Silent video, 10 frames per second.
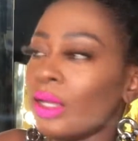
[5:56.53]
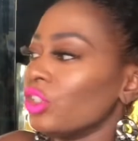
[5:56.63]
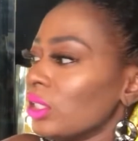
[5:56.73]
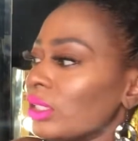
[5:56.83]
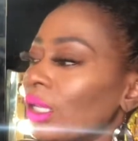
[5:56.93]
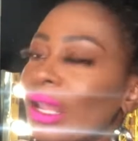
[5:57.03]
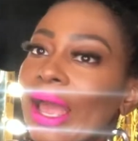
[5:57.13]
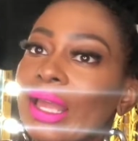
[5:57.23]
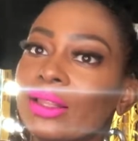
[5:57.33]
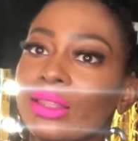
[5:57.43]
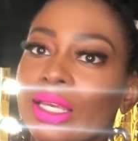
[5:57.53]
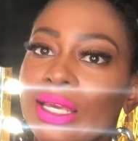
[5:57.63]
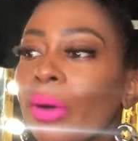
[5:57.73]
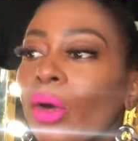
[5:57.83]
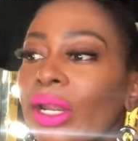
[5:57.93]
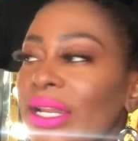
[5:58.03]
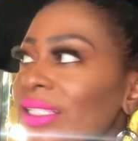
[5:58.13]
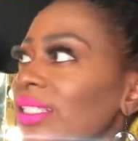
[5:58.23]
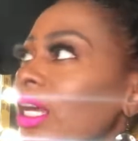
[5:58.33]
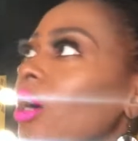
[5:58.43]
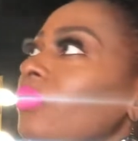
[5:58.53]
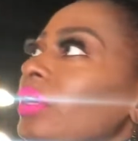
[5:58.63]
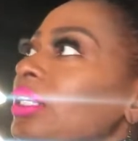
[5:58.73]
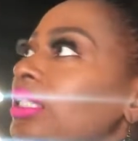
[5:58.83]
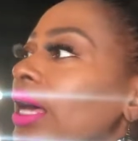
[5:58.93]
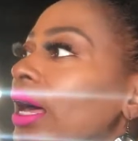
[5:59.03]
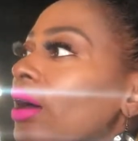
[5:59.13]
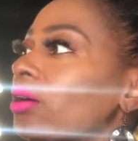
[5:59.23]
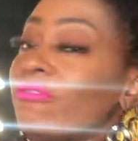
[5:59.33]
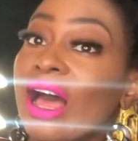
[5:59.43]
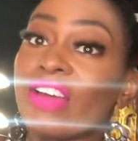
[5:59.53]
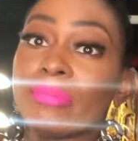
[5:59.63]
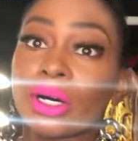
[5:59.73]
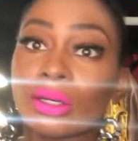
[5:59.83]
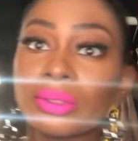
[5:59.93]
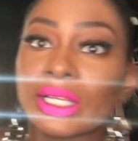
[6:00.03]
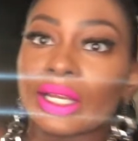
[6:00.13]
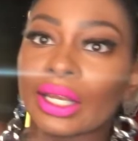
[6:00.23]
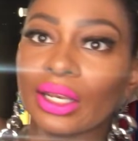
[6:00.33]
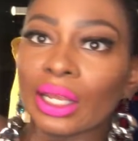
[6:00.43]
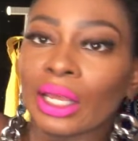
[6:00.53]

just the light, the component itself, and it's got 5 bulbs in it.